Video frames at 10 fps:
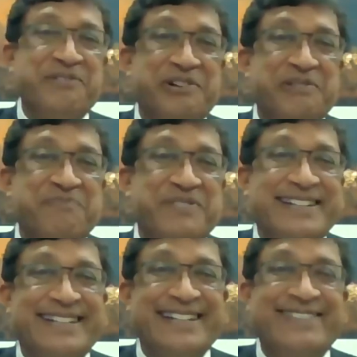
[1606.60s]
I would not put
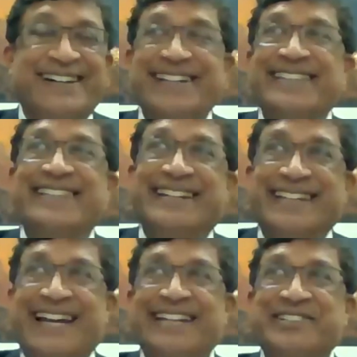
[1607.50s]
Iran in that
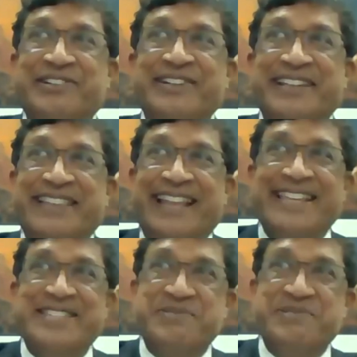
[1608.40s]
category
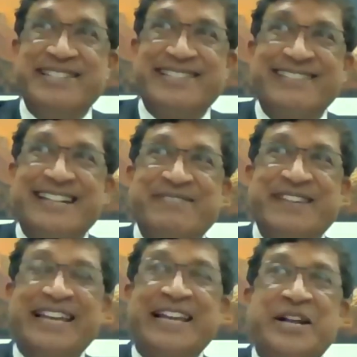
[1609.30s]
as you were describing.